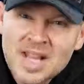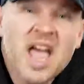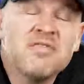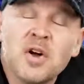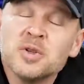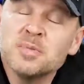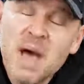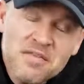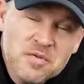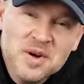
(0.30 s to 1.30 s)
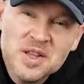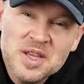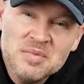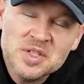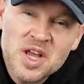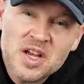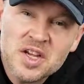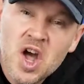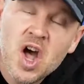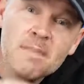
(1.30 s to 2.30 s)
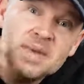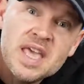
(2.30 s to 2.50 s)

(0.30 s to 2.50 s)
Hey folks, Matt from artoftheimage.com.